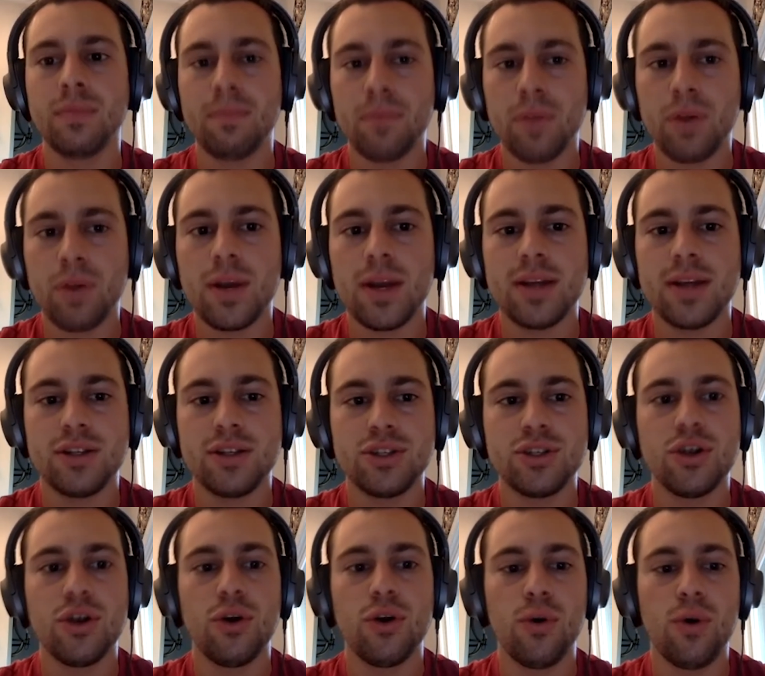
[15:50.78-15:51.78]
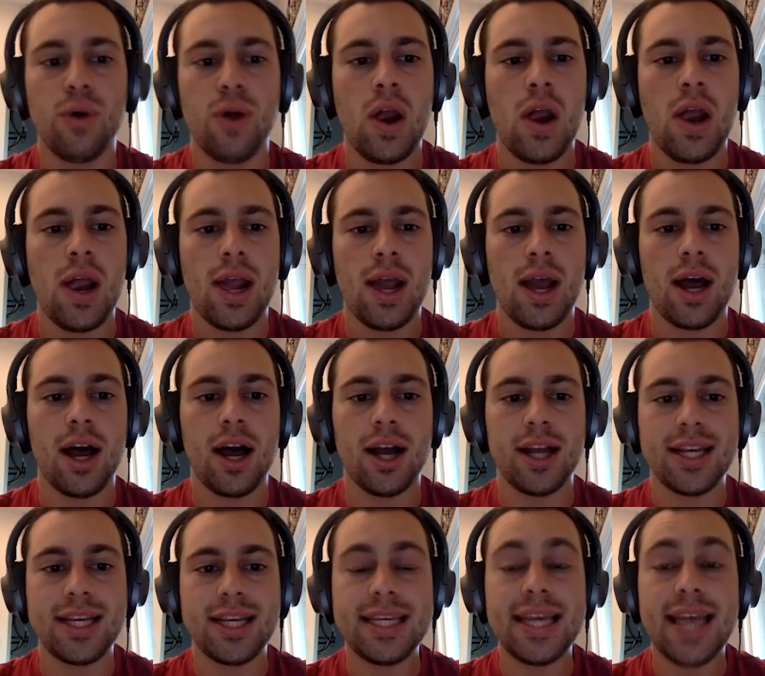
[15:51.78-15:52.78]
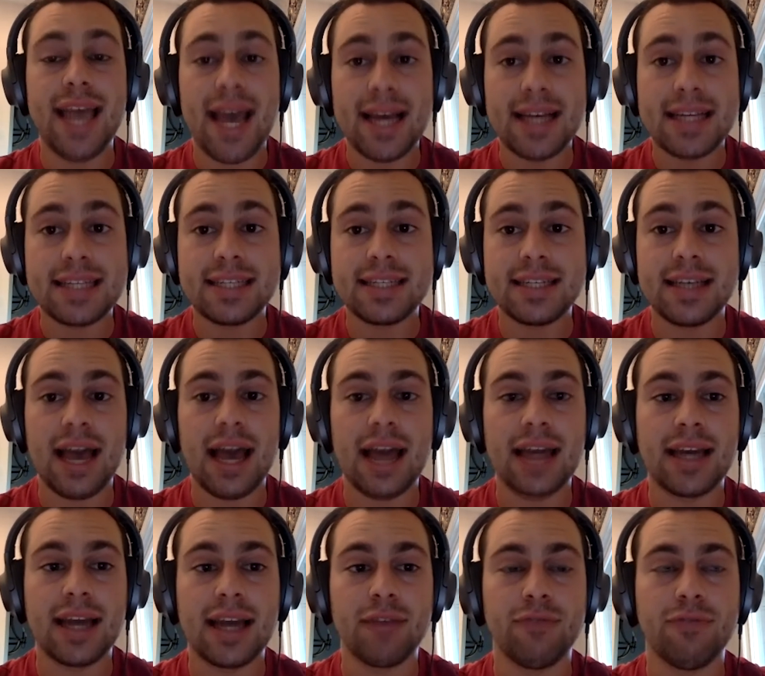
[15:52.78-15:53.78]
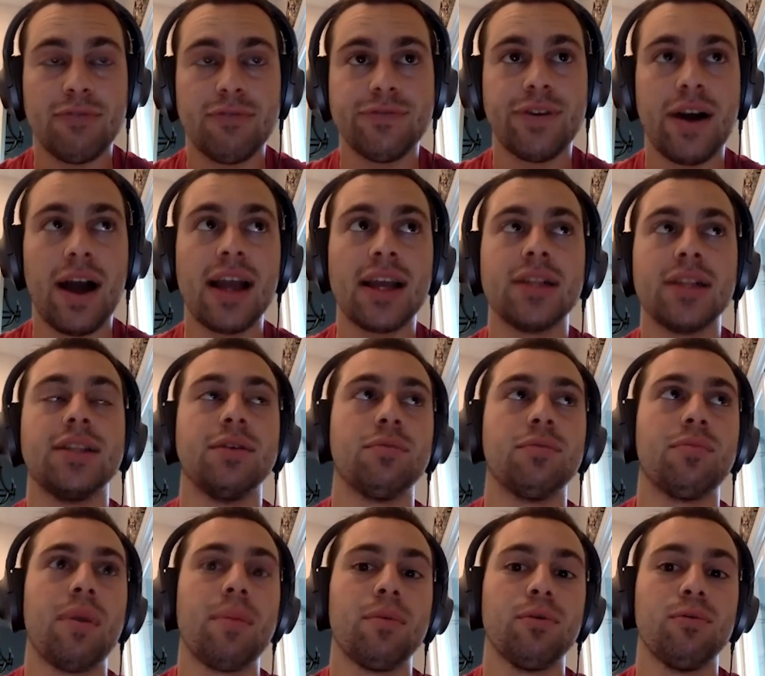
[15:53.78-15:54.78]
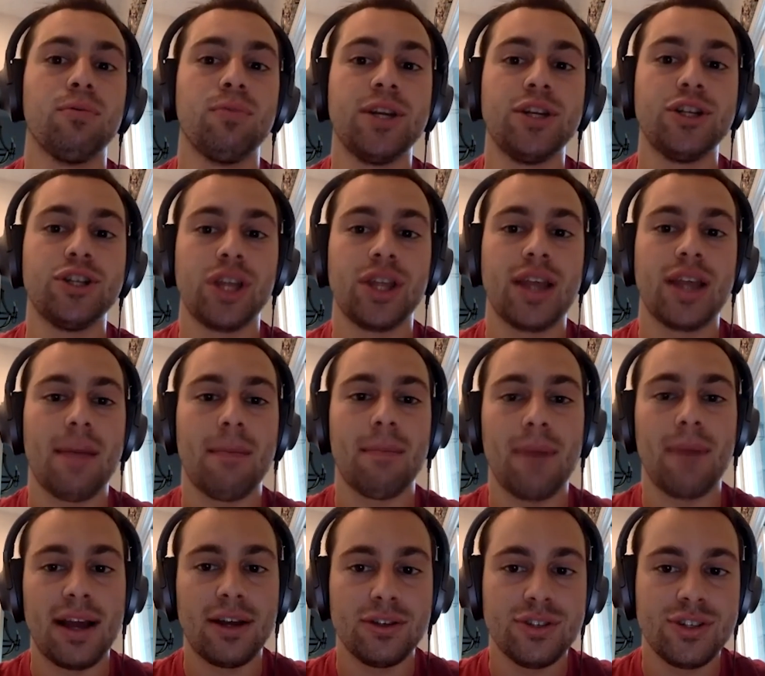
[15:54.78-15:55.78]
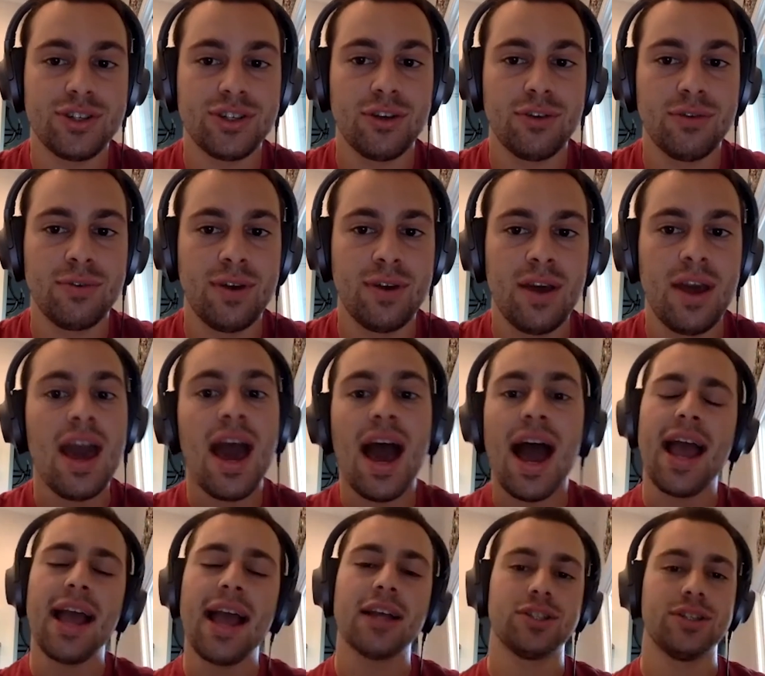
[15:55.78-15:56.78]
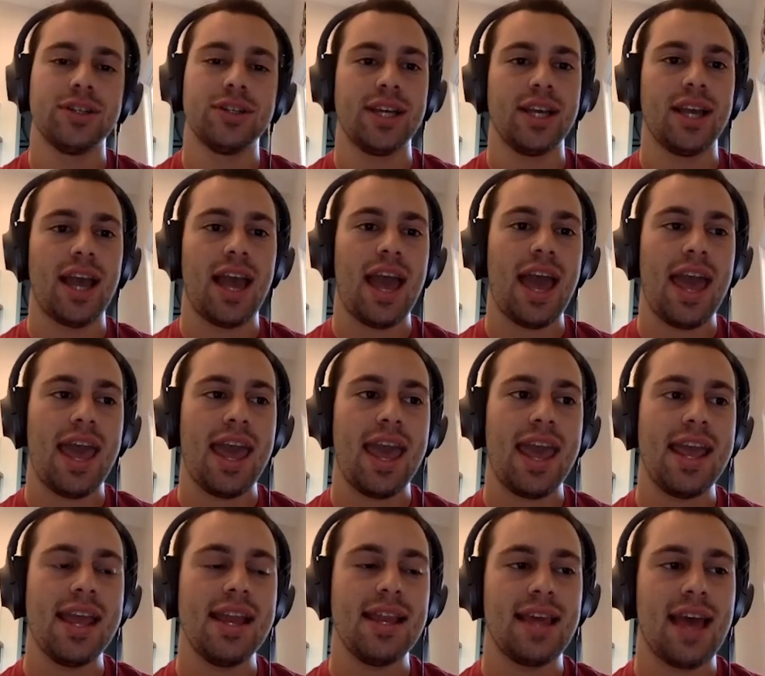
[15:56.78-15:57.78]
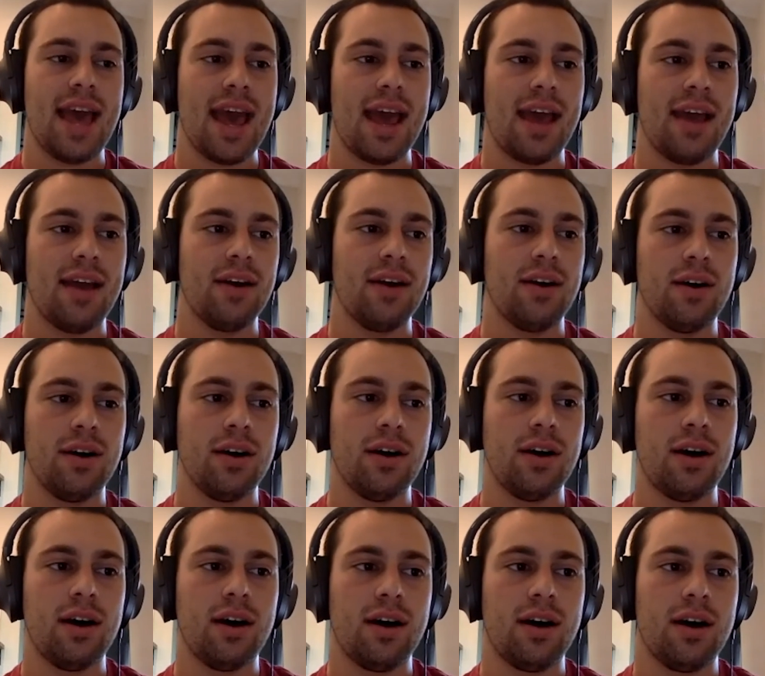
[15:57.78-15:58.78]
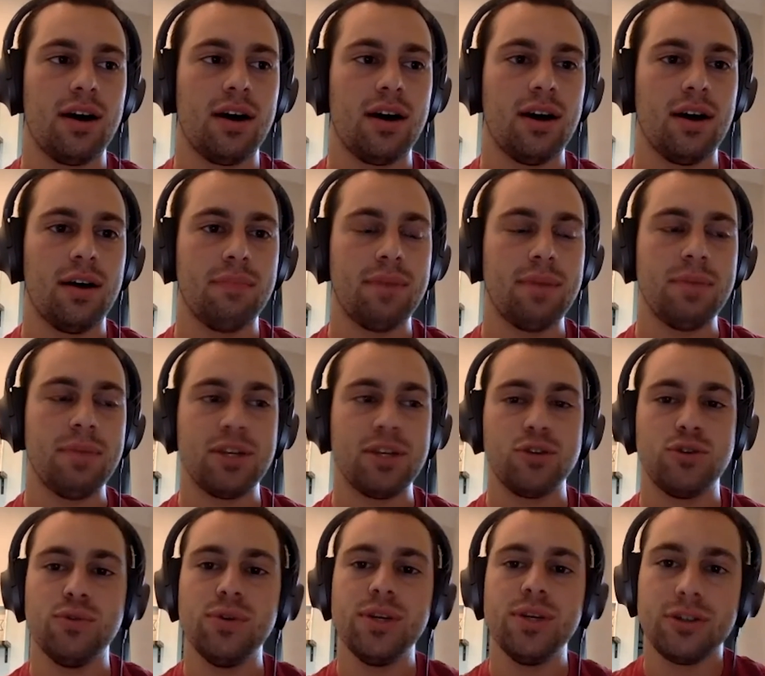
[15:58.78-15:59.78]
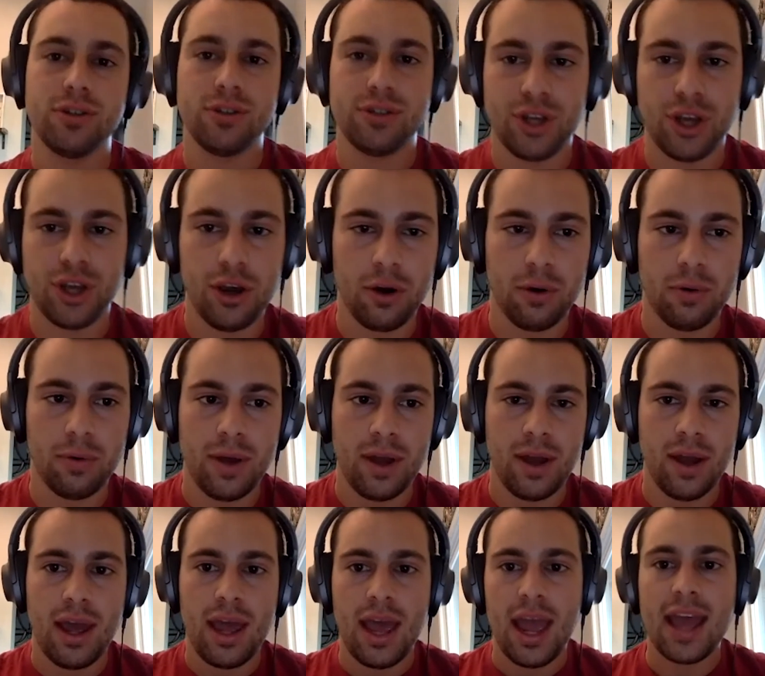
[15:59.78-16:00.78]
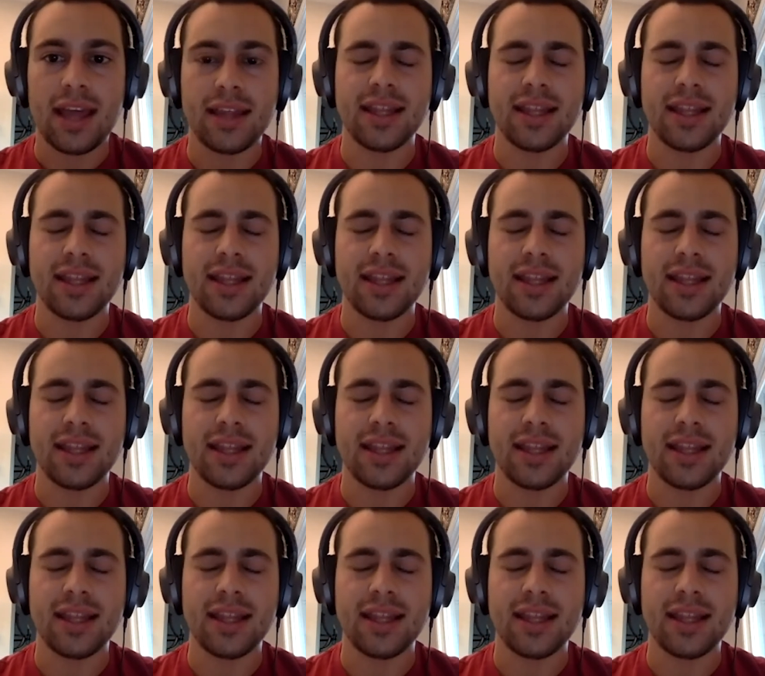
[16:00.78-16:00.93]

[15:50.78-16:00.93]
Okay, so yes, and I finally remember reaching that milestone. I actually hit that maybe 2 years ago, and